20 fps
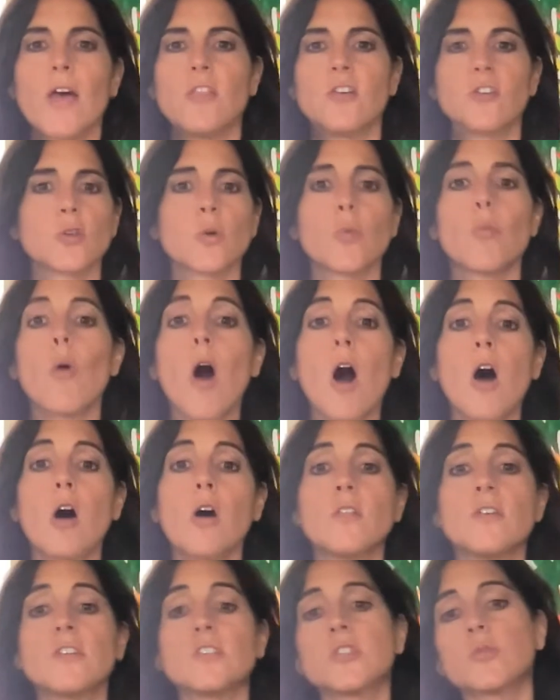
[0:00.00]
There's a
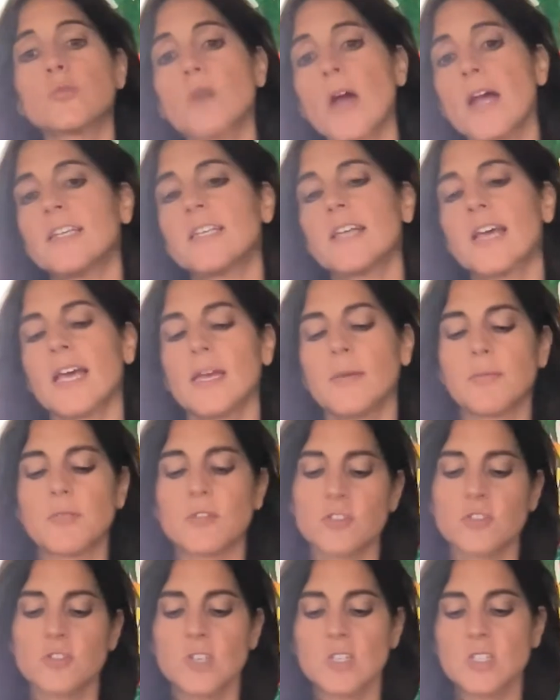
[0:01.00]
wall, there's a red tape,
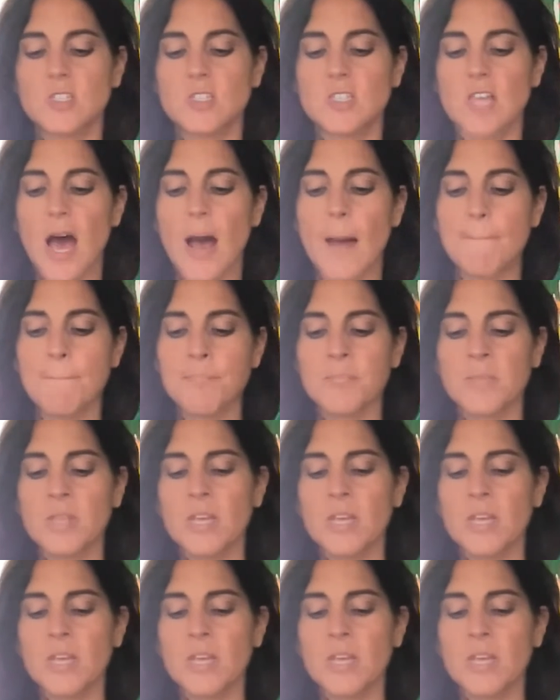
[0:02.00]
there's this, that.